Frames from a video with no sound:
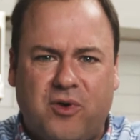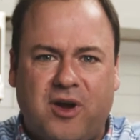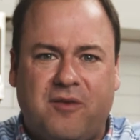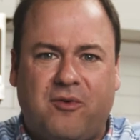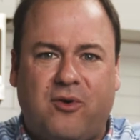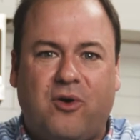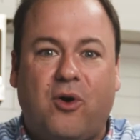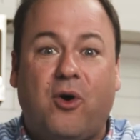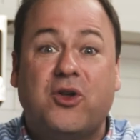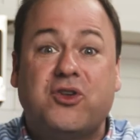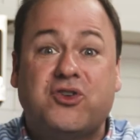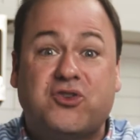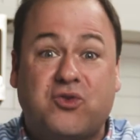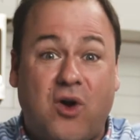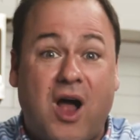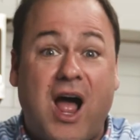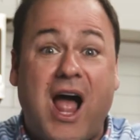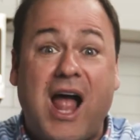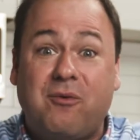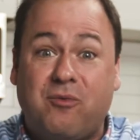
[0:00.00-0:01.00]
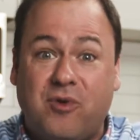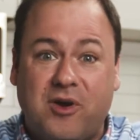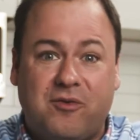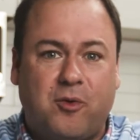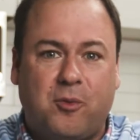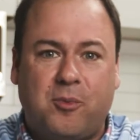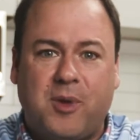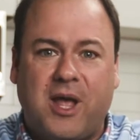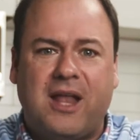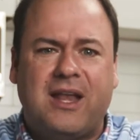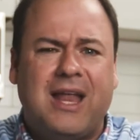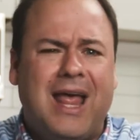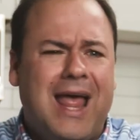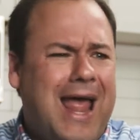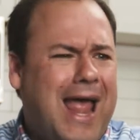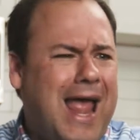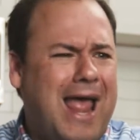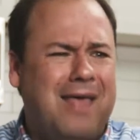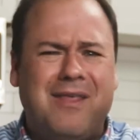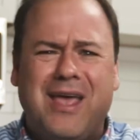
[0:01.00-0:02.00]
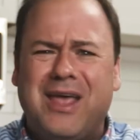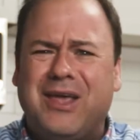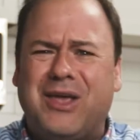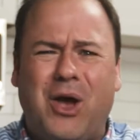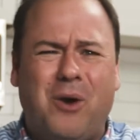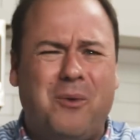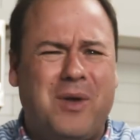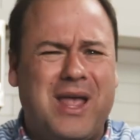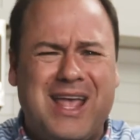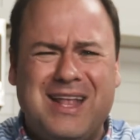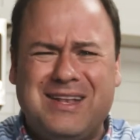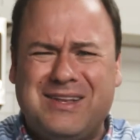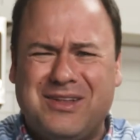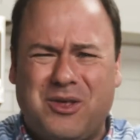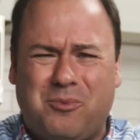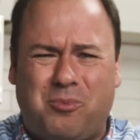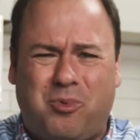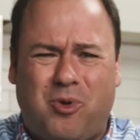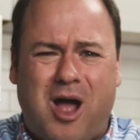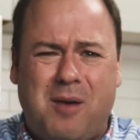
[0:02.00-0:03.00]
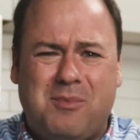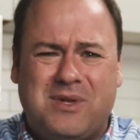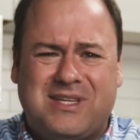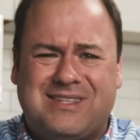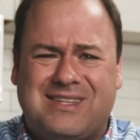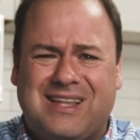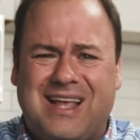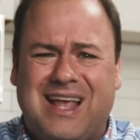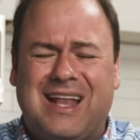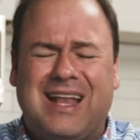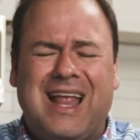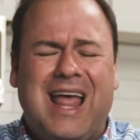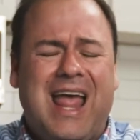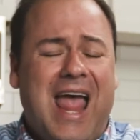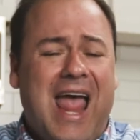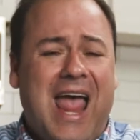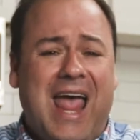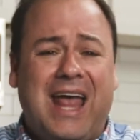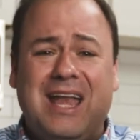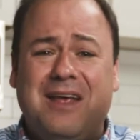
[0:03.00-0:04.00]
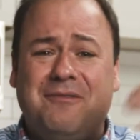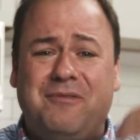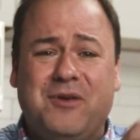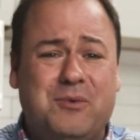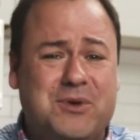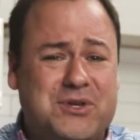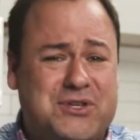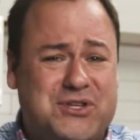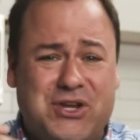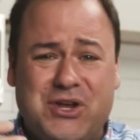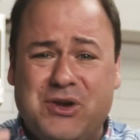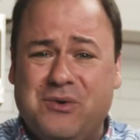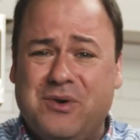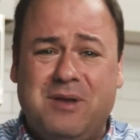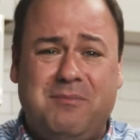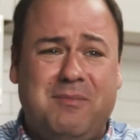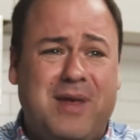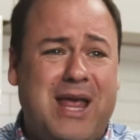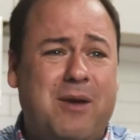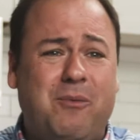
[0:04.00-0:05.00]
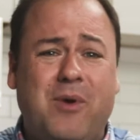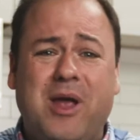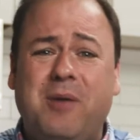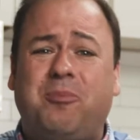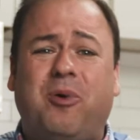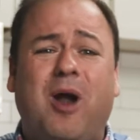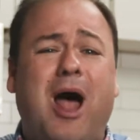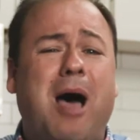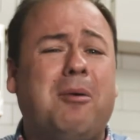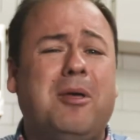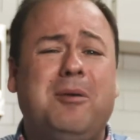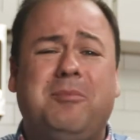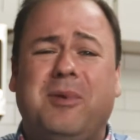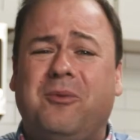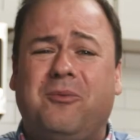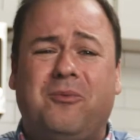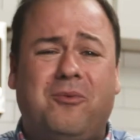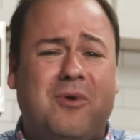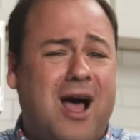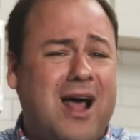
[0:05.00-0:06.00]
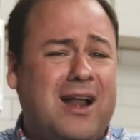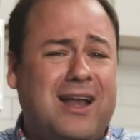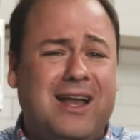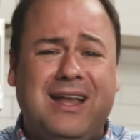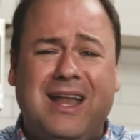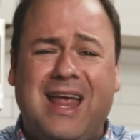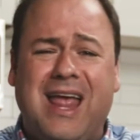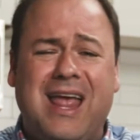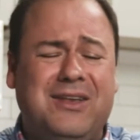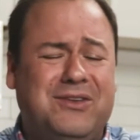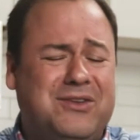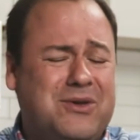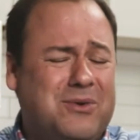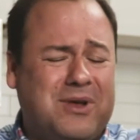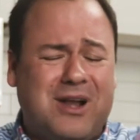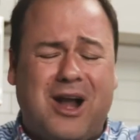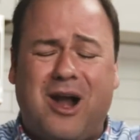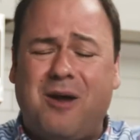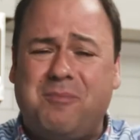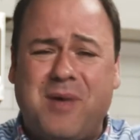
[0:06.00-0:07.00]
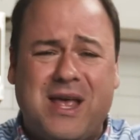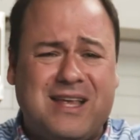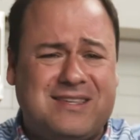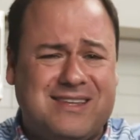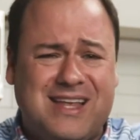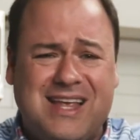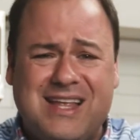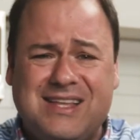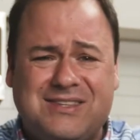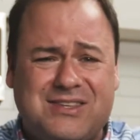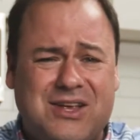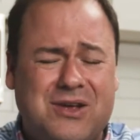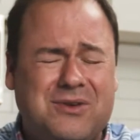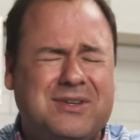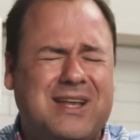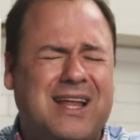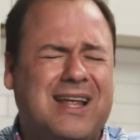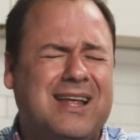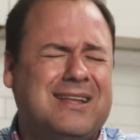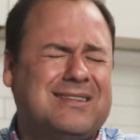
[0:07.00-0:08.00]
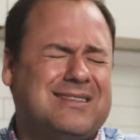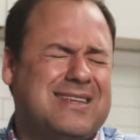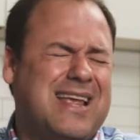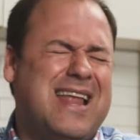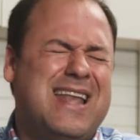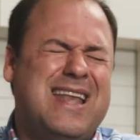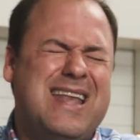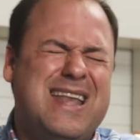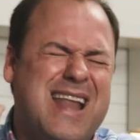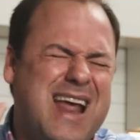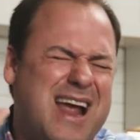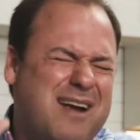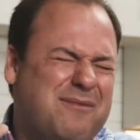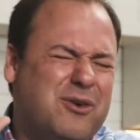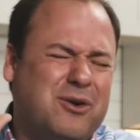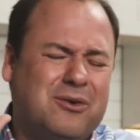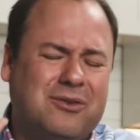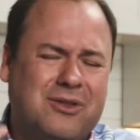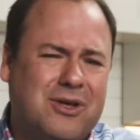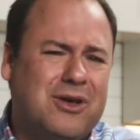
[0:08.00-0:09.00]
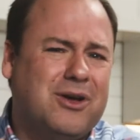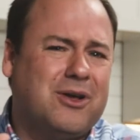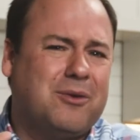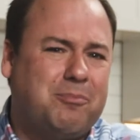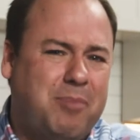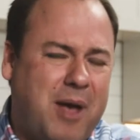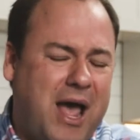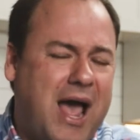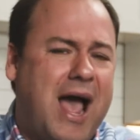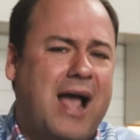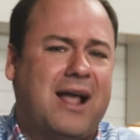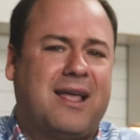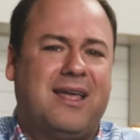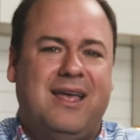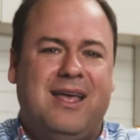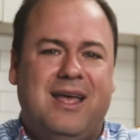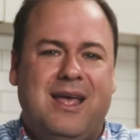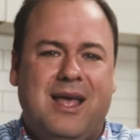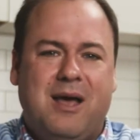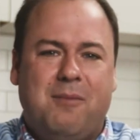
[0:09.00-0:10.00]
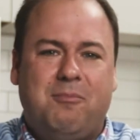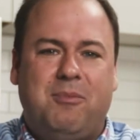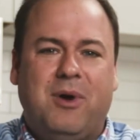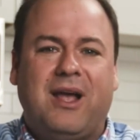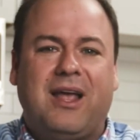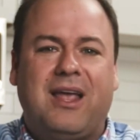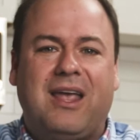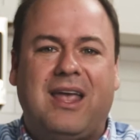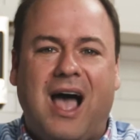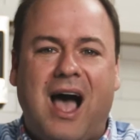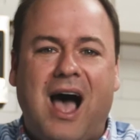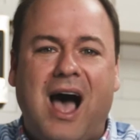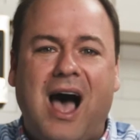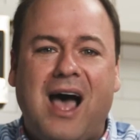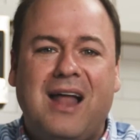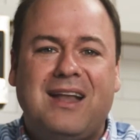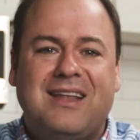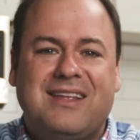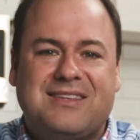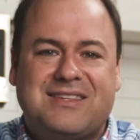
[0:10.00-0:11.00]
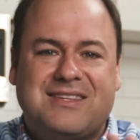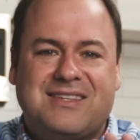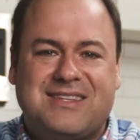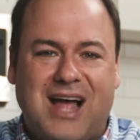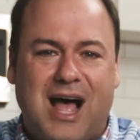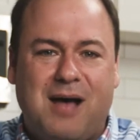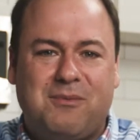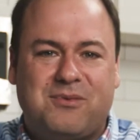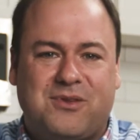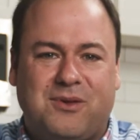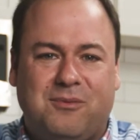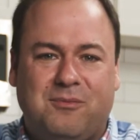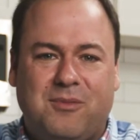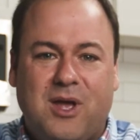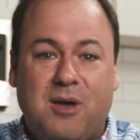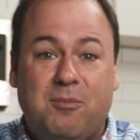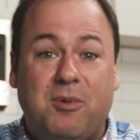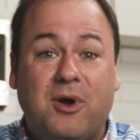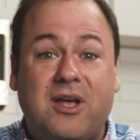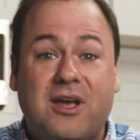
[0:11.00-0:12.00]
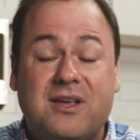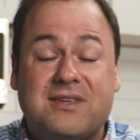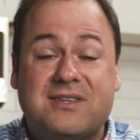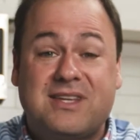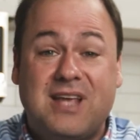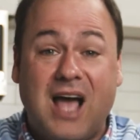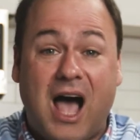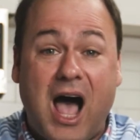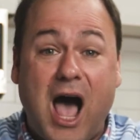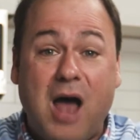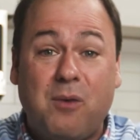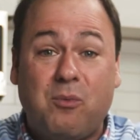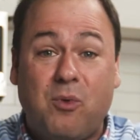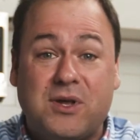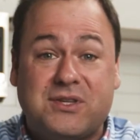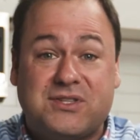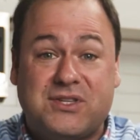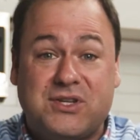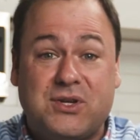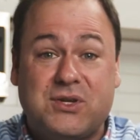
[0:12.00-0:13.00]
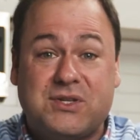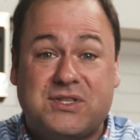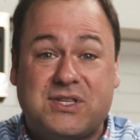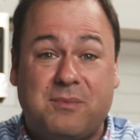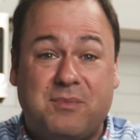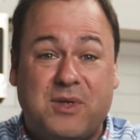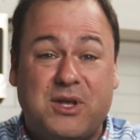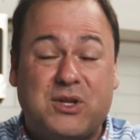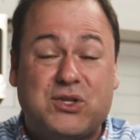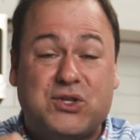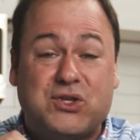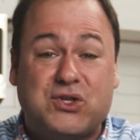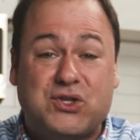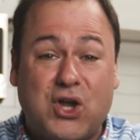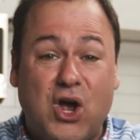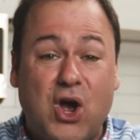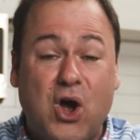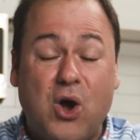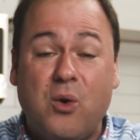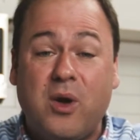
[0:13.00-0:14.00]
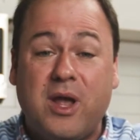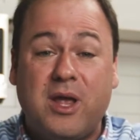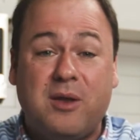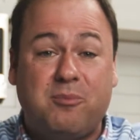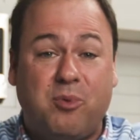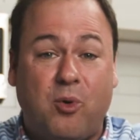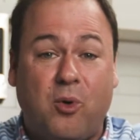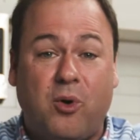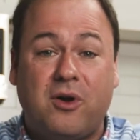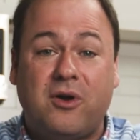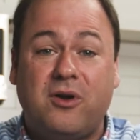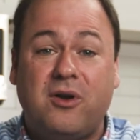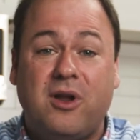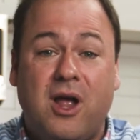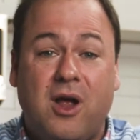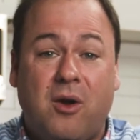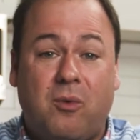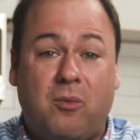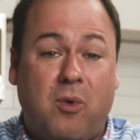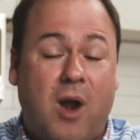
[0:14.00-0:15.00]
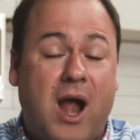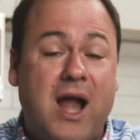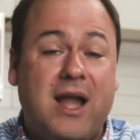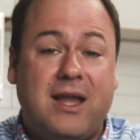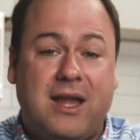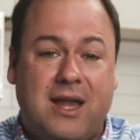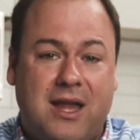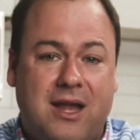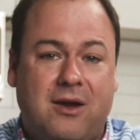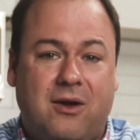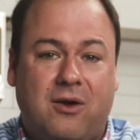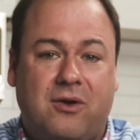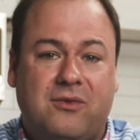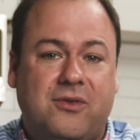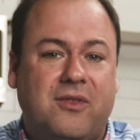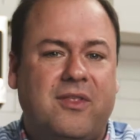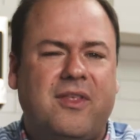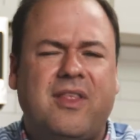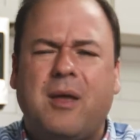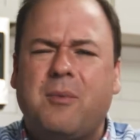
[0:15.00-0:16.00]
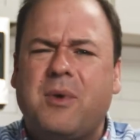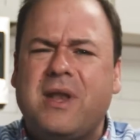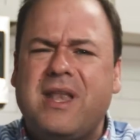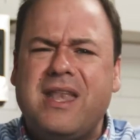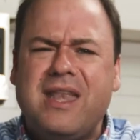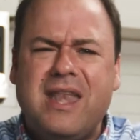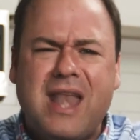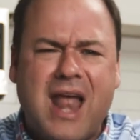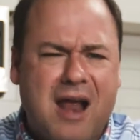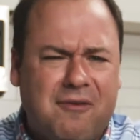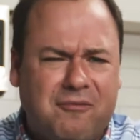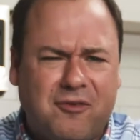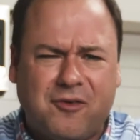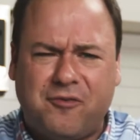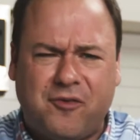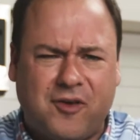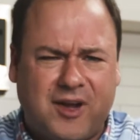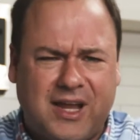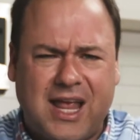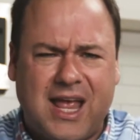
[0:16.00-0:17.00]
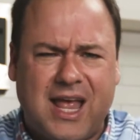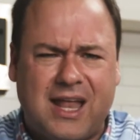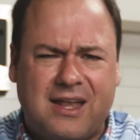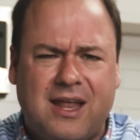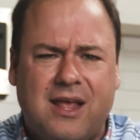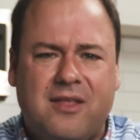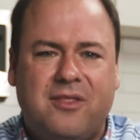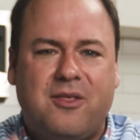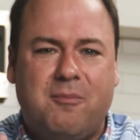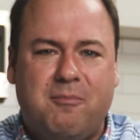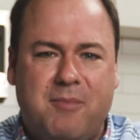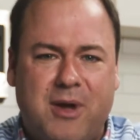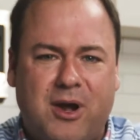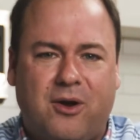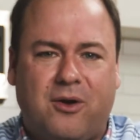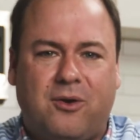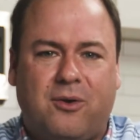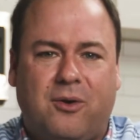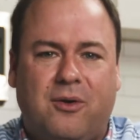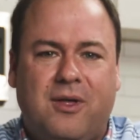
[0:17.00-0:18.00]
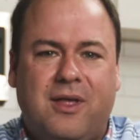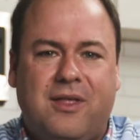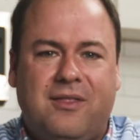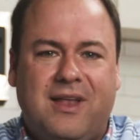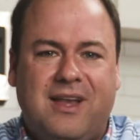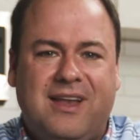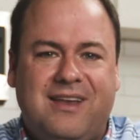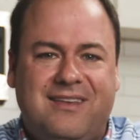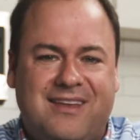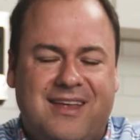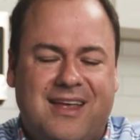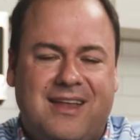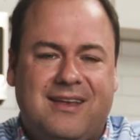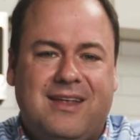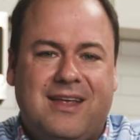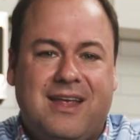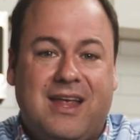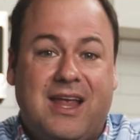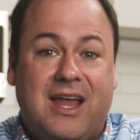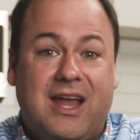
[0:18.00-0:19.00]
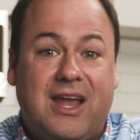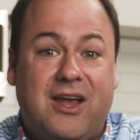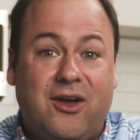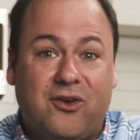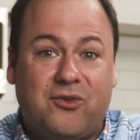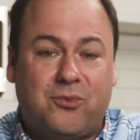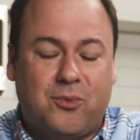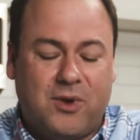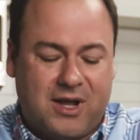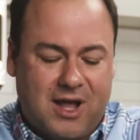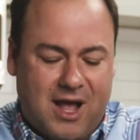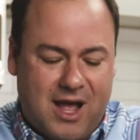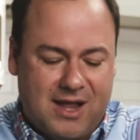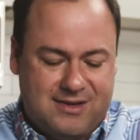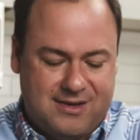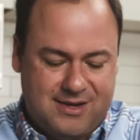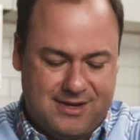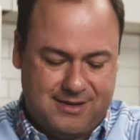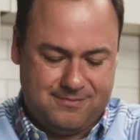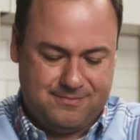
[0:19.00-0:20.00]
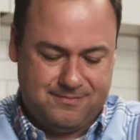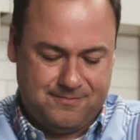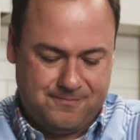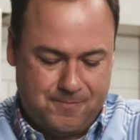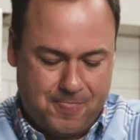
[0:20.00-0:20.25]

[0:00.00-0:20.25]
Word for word: River on dry riverbed, and they go into the promised land. And if it was you and me, we'd probably be running and doing our best end zone dance and never look back. But God stops them because God wants to do something so important right here so that they would never forget the miracle that he did. Here's what God did.